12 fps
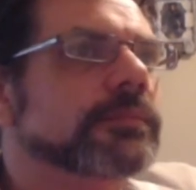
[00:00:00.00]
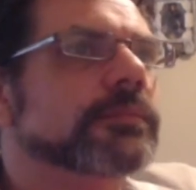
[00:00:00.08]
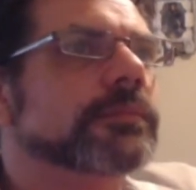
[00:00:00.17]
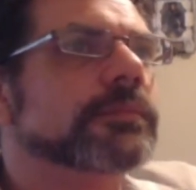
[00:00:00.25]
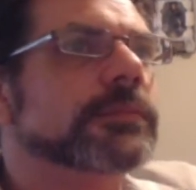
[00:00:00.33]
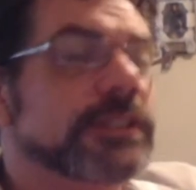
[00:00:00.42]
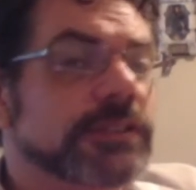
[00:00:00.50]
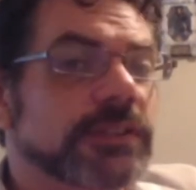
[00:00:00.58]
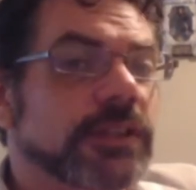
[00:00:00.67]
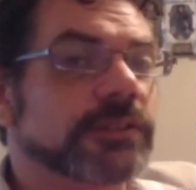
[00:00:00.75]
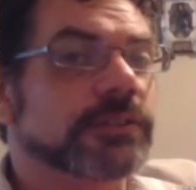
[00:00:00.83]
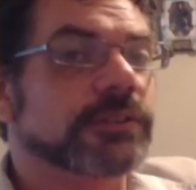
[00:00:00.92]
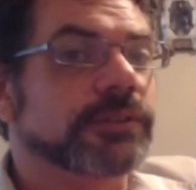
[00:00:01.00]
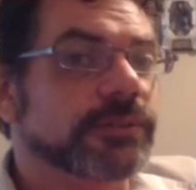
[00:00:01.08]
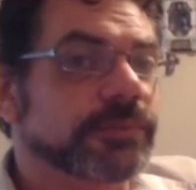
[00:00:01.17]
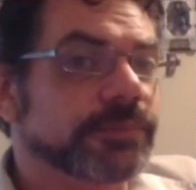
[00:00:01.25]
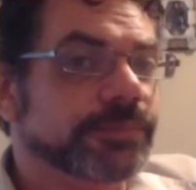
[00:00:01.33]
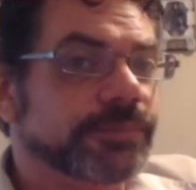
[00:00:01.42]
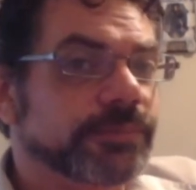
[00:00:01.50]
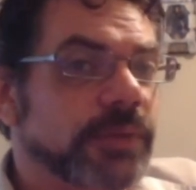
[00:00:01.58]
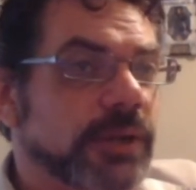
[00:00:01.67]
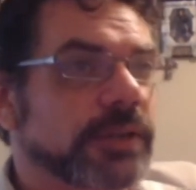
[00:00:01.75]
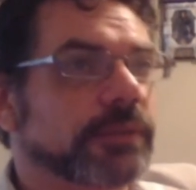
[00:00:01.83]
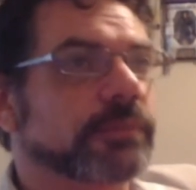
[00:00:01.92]
He's another good dude.
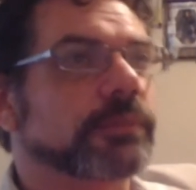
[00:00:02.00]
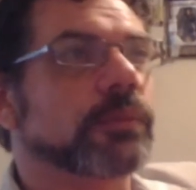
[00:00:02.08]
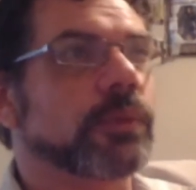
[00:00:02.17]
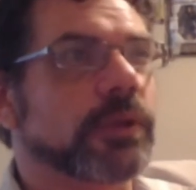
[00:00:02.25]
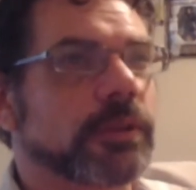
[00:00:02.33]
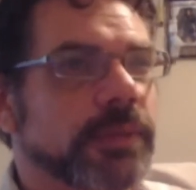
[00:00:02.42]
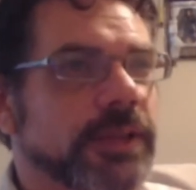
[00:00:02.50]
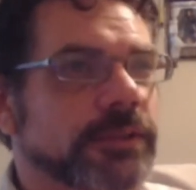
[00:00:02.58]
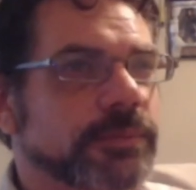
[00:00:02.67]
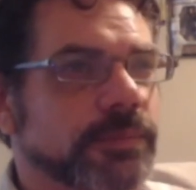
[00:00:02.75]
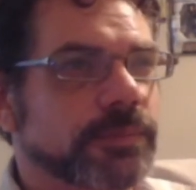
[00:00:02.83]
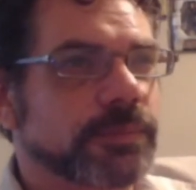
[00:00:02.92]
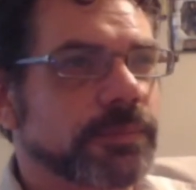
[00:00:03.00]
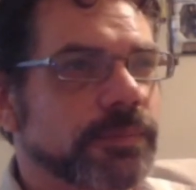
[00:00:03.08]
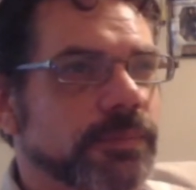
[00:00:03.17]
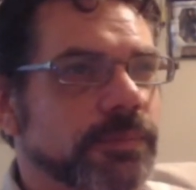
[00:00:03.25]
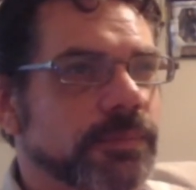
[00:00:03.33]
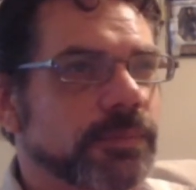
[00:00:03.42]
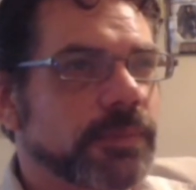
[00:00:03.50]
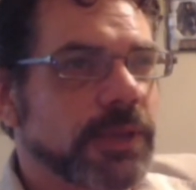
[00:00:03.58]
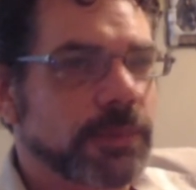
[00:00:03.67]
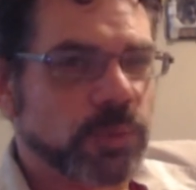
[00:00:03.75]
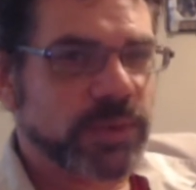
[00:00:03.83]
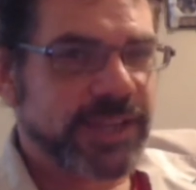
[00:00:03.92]
Probably one of the best
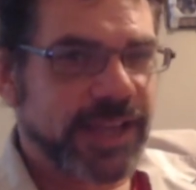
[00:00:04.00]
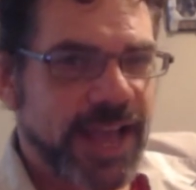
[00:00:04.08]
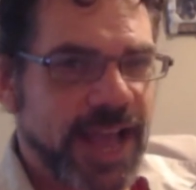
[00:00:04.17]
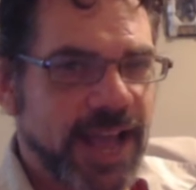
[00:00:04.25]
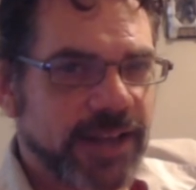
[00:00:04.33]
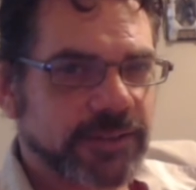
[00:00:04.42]
people we got.